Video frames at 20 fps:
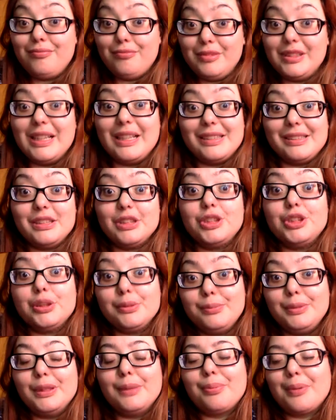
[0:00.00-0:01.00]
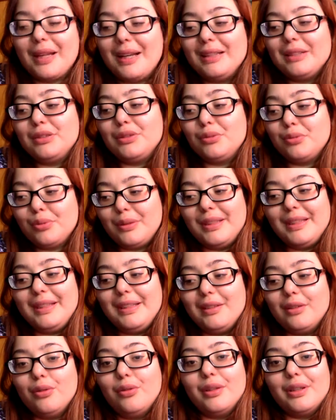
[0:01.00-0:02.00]
Yes, it should be applied to
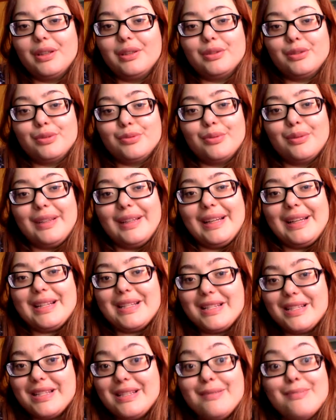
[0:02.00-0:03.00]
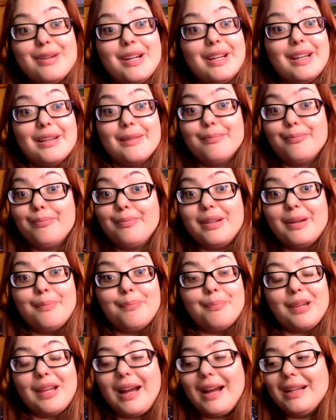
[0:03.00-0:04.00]
going on to 2018, but it can
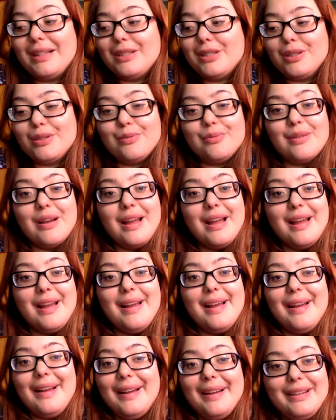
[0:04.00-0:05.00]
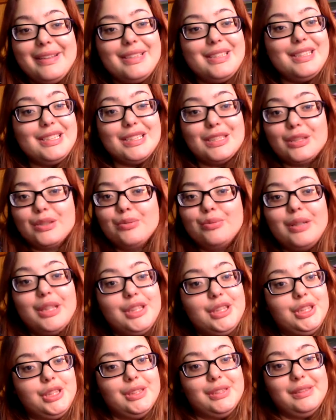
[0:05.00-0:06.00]
apply to any
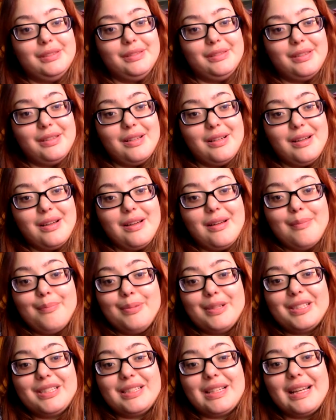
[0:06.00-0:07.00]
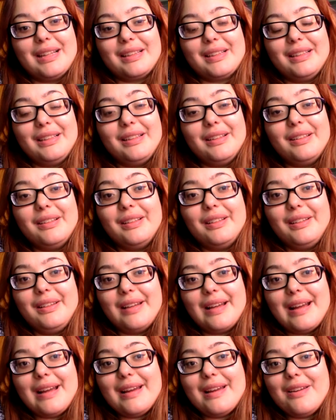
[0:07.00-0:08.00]
situation. Because at the end of the
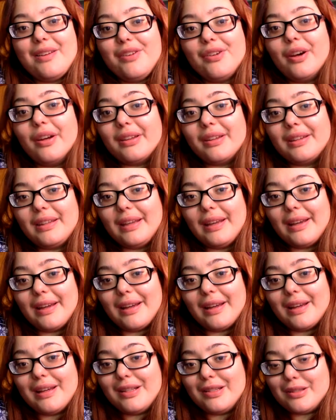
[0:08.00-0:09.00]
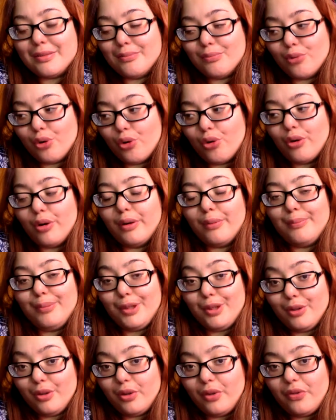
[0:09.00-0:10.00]
day, nothing is more
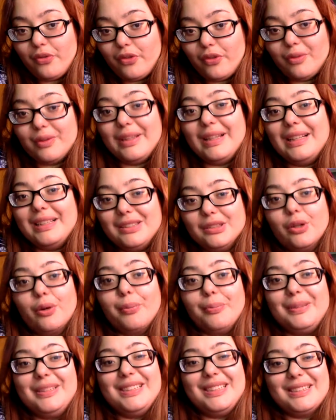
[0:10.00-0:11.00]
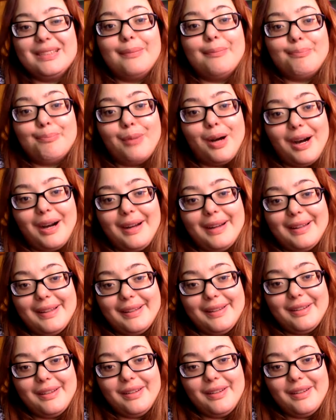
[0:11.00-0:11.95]
beautiful than your peace of mind.